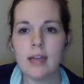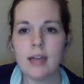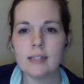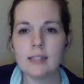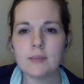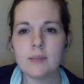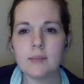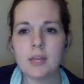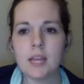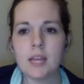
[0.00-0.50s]

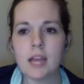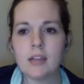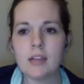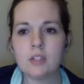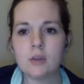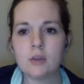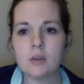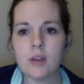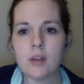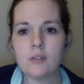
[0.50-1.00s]
And something I
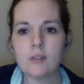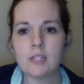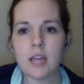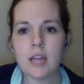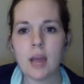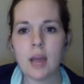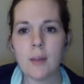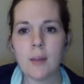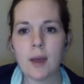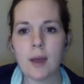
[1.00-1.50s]
do every
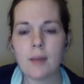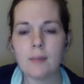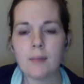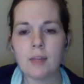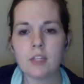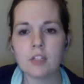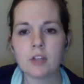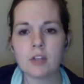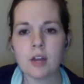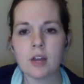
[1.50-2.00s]
time I
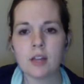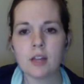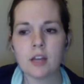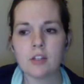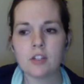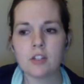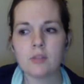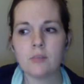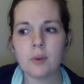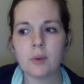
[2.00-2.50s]
make sure I
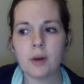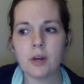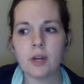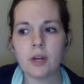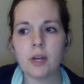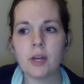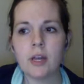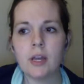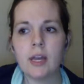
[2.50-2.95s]
launch a book